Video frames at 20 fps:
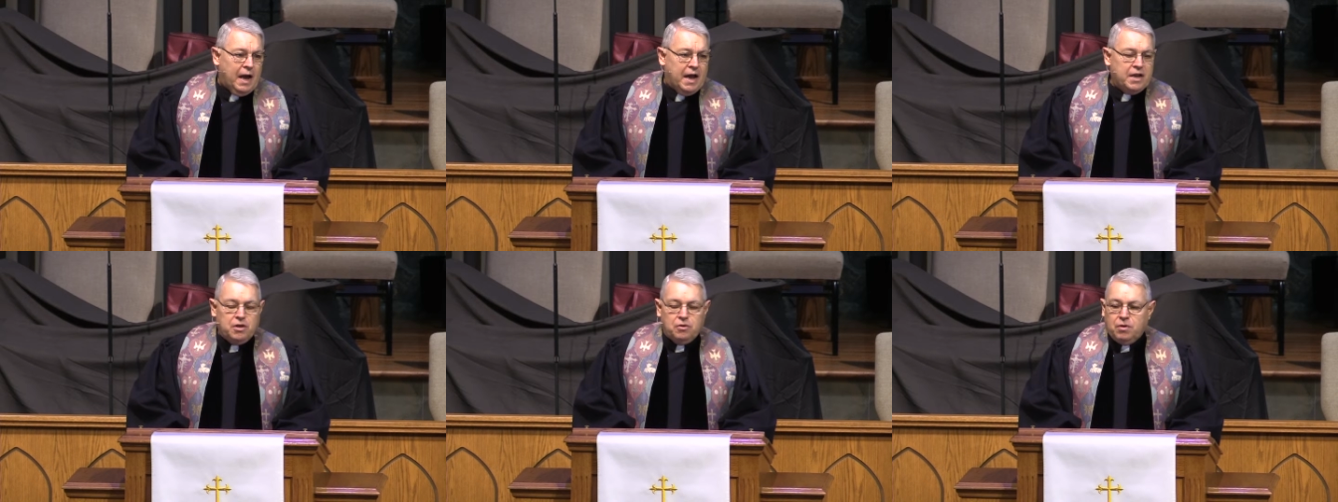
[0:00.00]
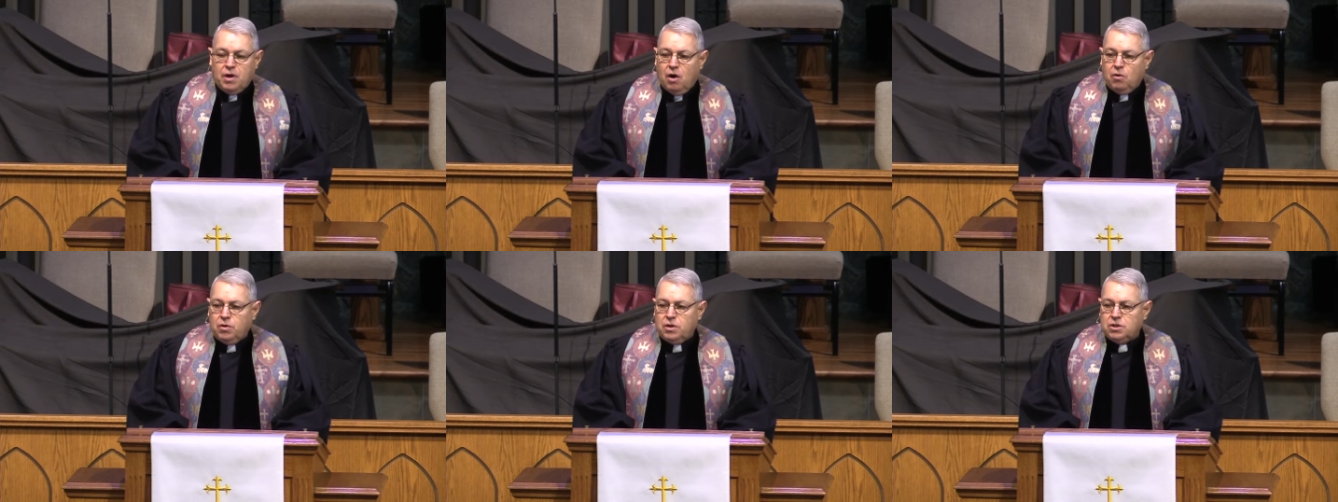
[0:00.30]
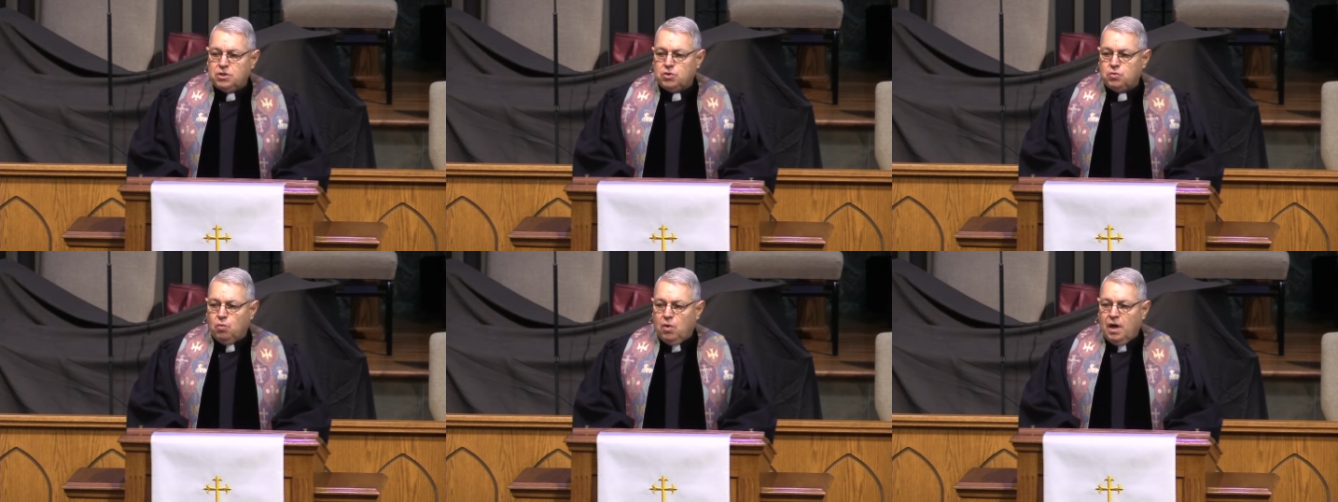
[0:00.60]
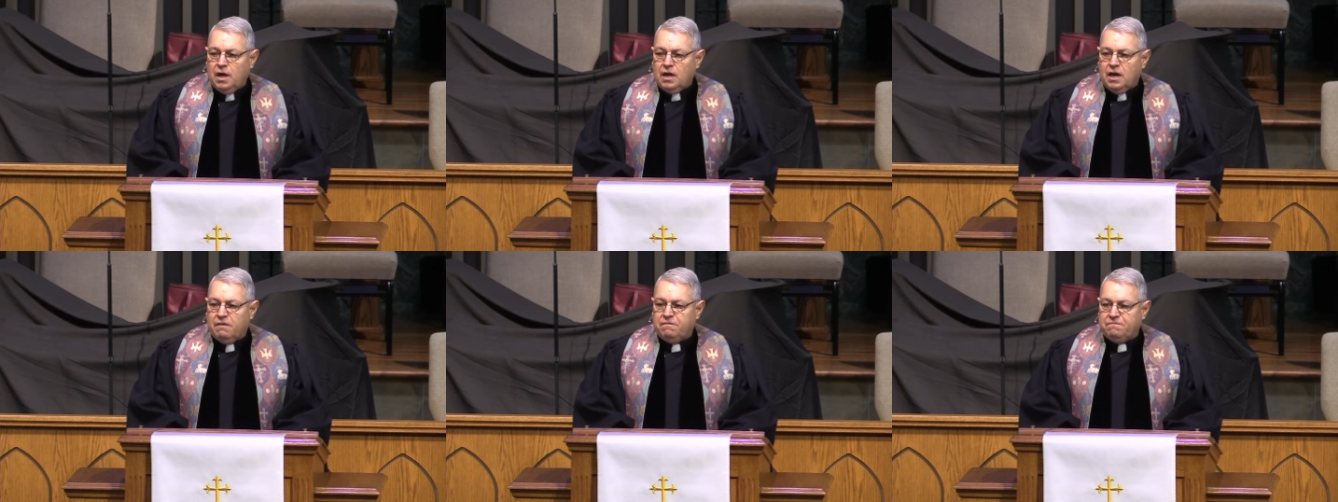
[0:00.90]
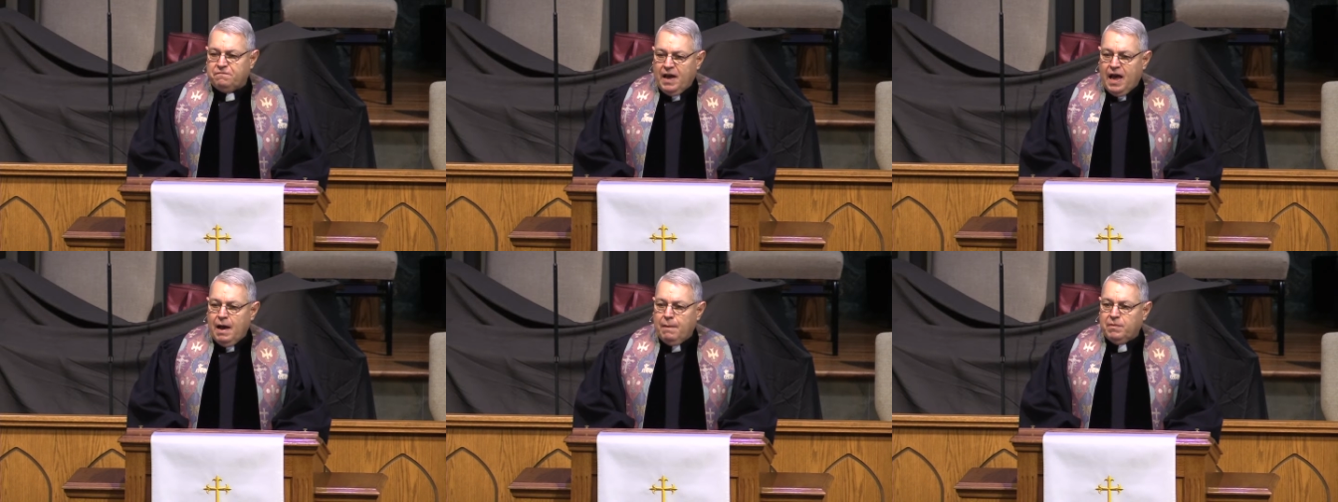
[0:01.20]
And you noticed what a
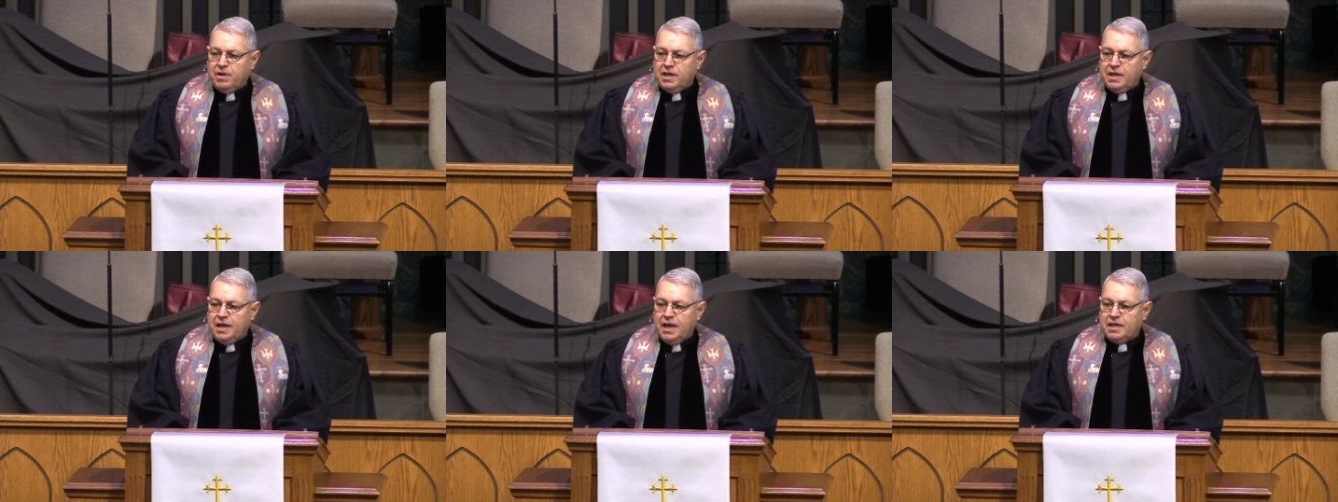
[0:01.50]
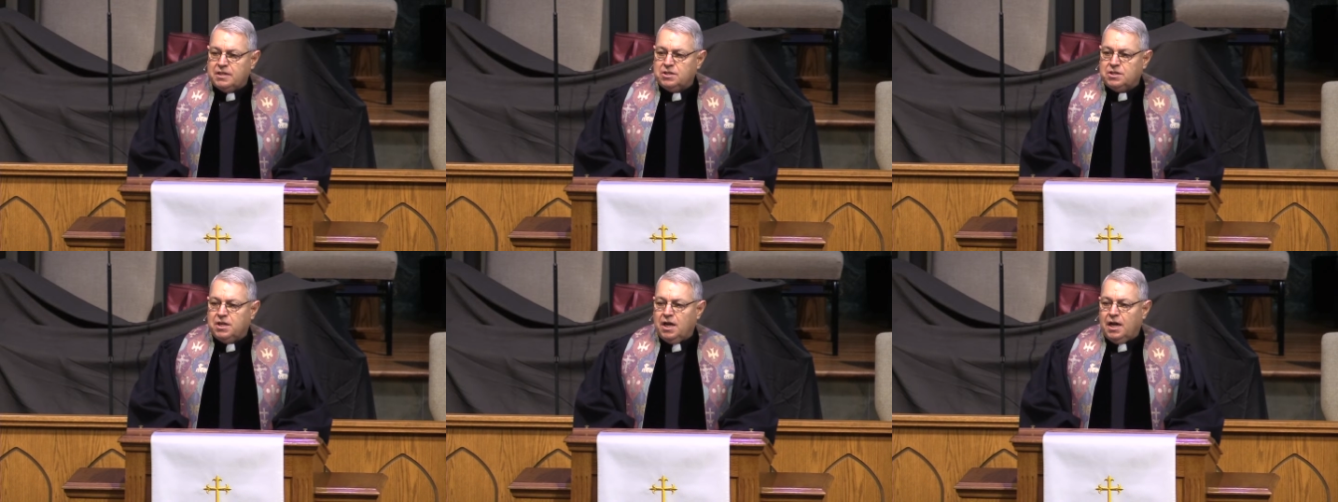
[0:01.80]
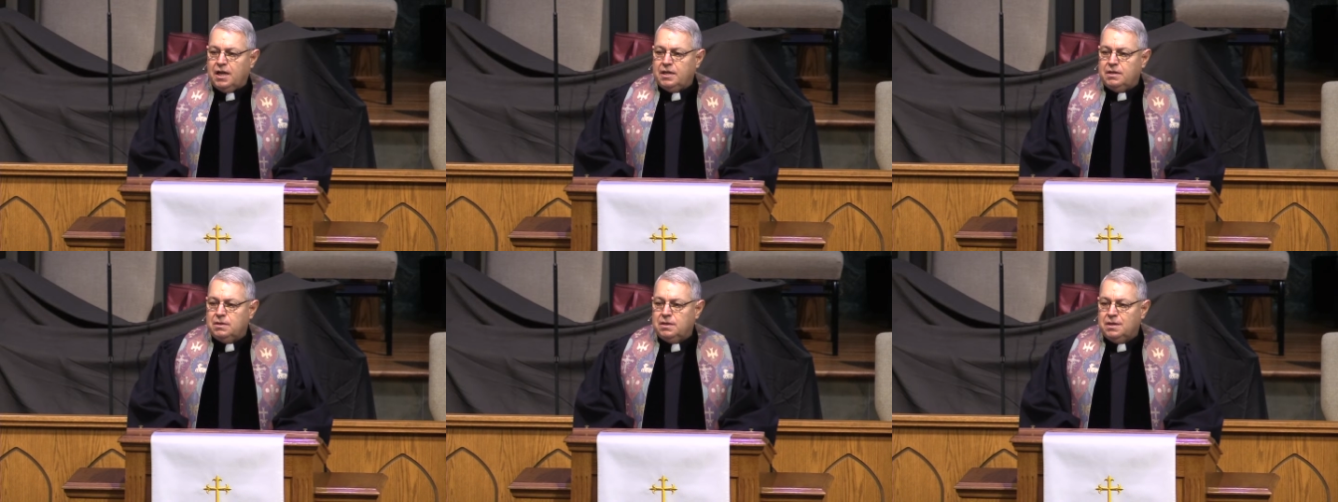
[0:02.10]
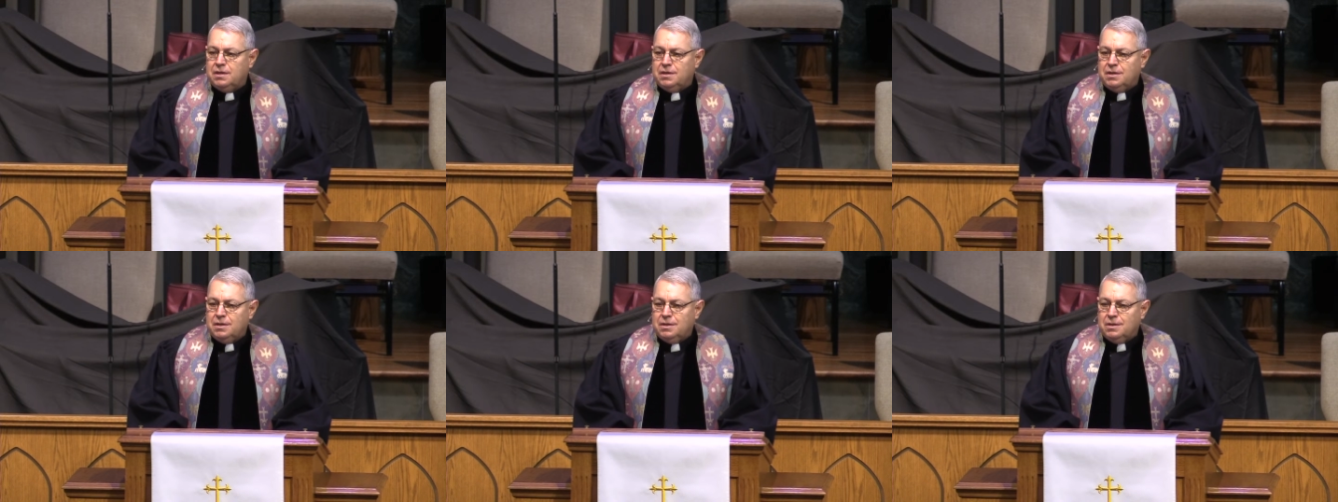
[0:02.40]
family has done